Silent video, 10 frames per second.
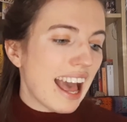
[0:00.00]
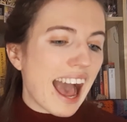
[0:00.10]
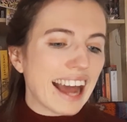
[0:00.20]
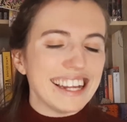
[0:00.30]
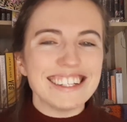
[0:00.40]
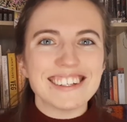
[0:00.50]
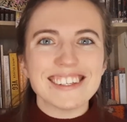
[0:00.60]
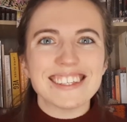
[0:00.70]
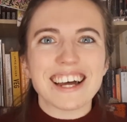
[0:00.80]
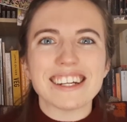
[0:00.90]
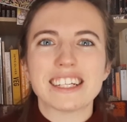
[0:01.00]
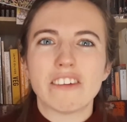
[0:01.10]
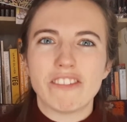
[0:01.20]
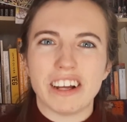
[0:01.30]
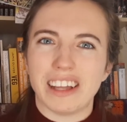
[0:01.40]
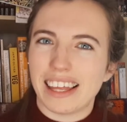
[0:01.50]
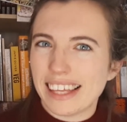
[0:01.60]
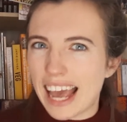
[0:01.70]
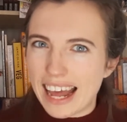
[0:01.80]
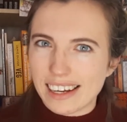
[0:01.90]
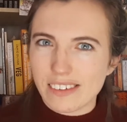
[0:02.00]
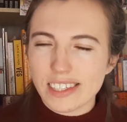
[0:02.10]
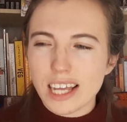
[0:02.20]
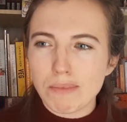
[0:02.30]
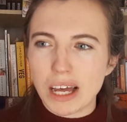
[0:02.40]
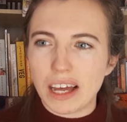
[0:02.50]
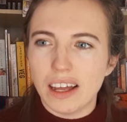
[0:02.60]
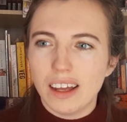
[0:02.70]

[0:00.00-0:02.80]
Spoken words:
and it's just starting to feel like the end of summer.